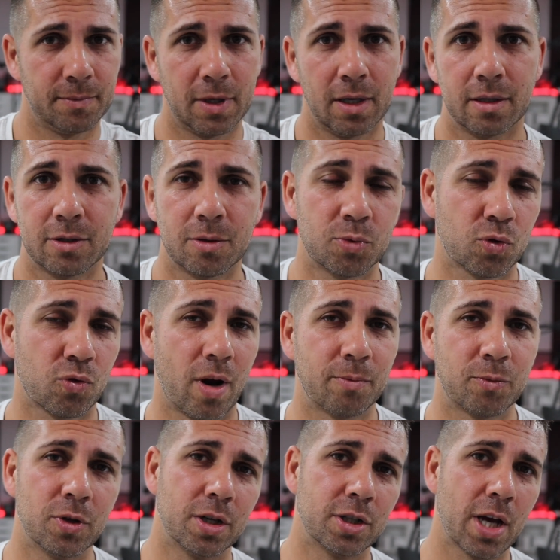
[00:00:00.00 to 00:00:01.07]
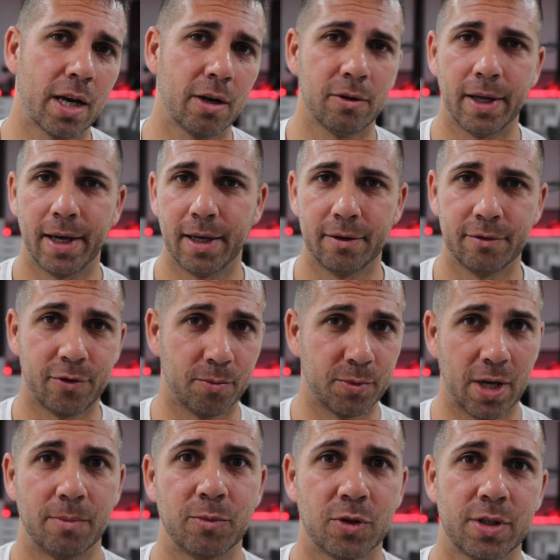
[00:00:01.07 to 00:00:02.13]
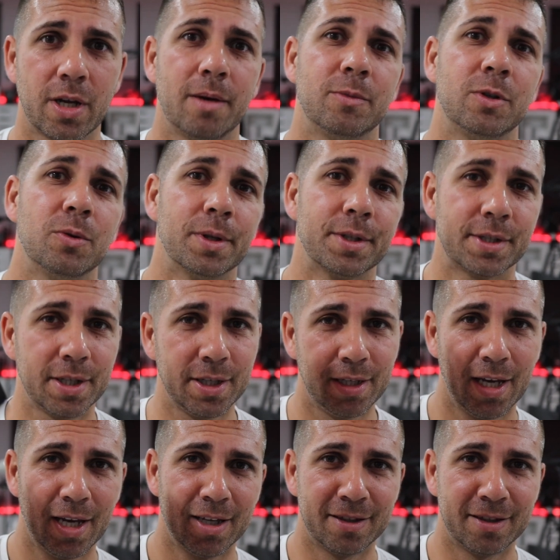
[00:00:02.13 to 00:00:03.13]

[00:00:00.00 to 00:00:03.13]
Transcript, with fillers: uh, subscribe to the channel and from time to time you will see